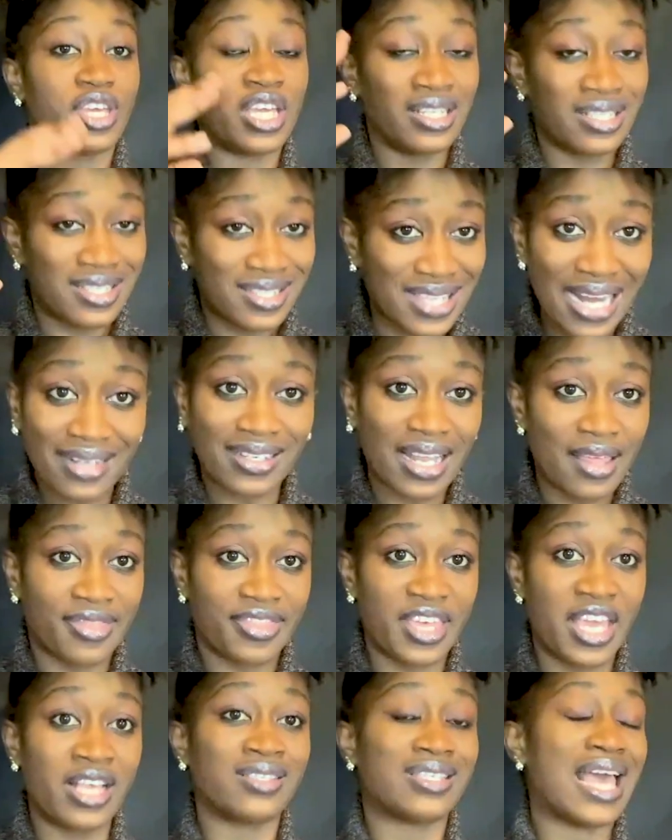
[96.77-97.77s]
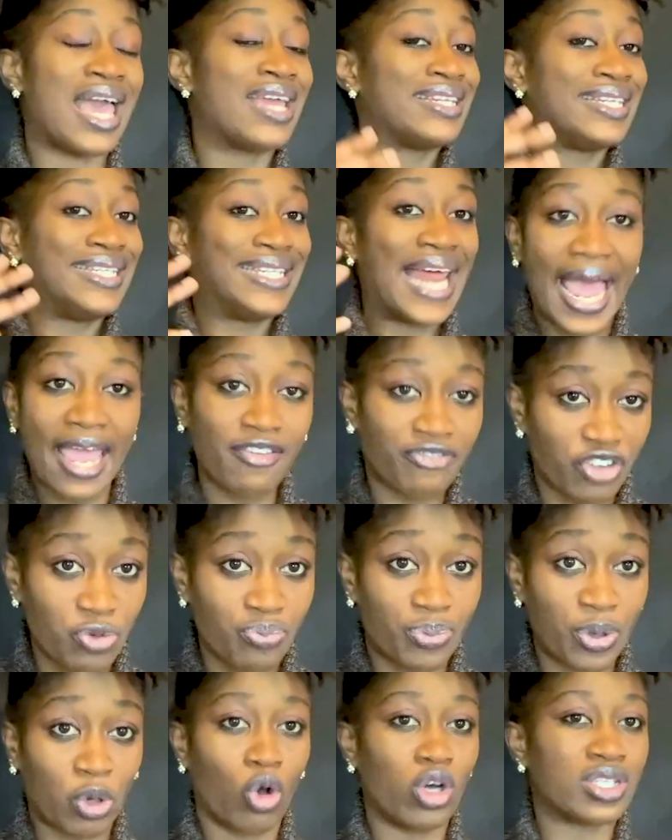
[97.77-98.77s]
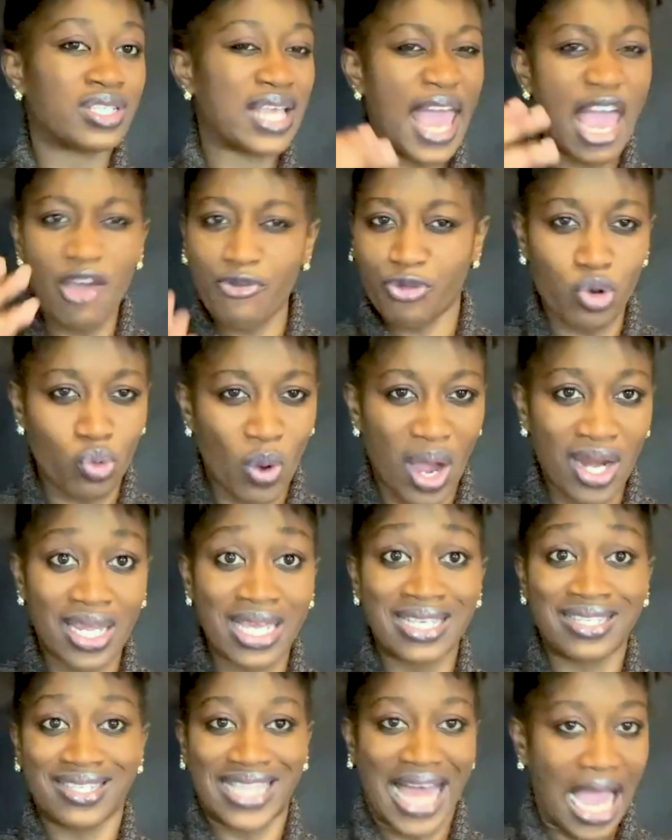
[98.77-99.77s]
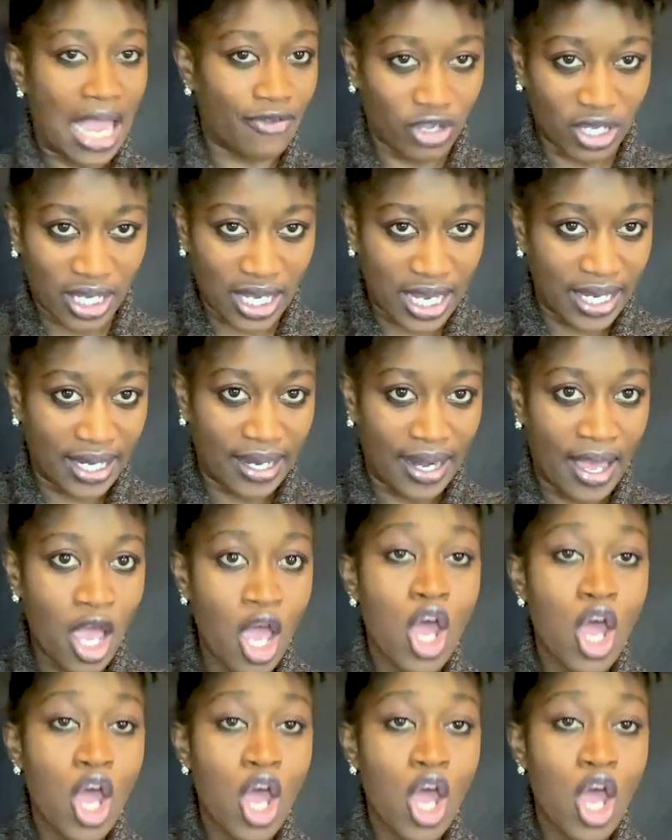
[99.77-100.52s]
in certain things and dive in because everyone is diving in.